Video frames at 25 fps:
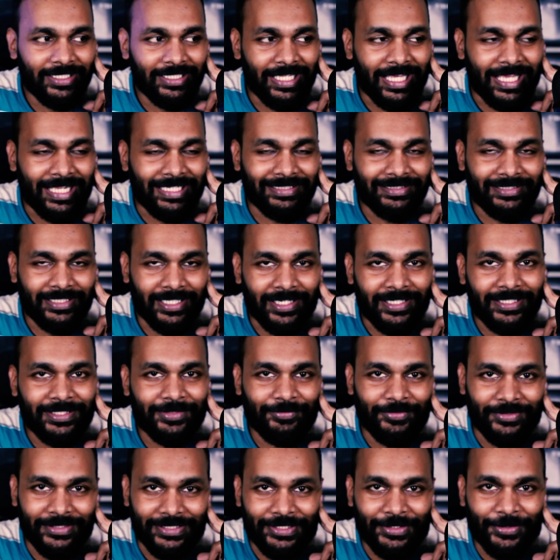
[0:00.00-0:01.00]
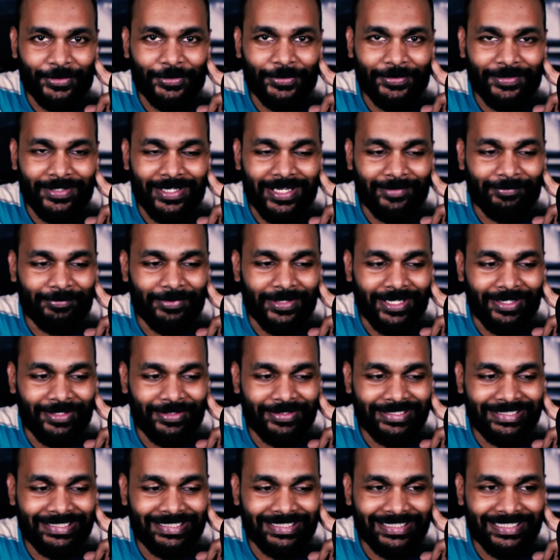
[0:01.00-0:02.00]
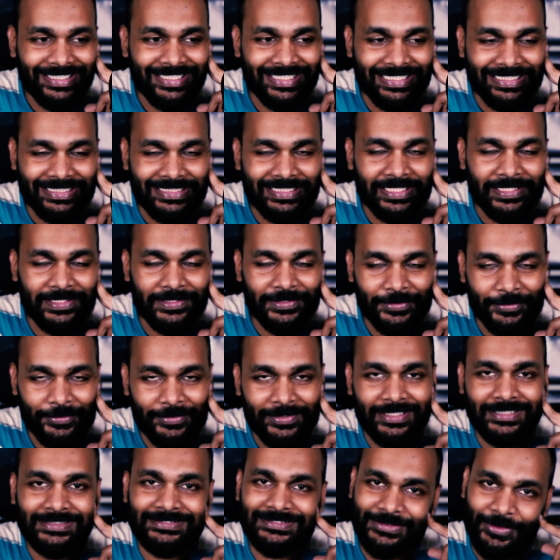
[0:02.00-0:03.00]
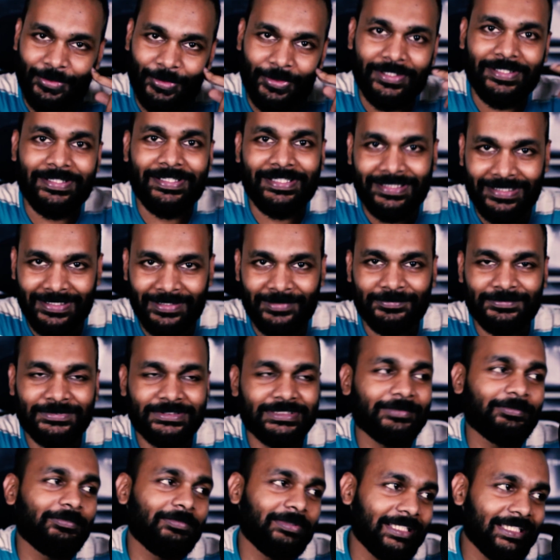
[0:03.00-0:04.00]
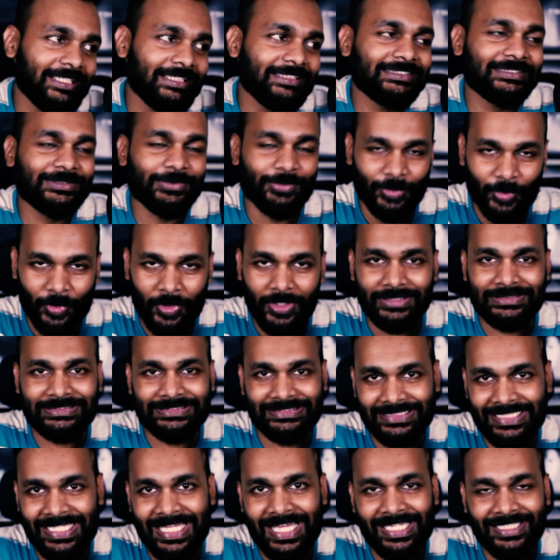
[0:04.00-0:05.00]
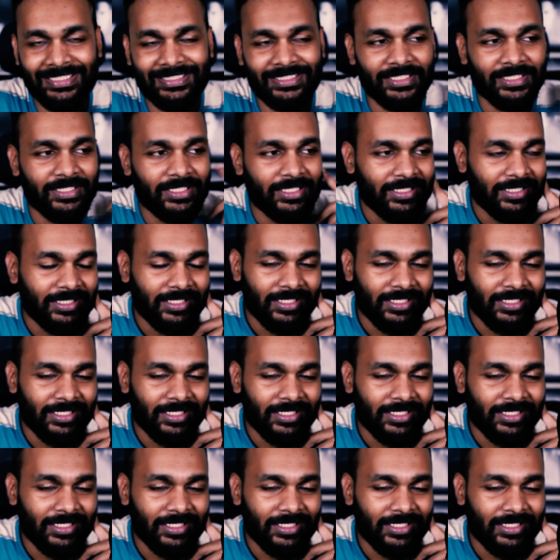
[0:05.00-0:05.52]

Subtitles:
an entire video about eating during a solar eclipse. Please watch that.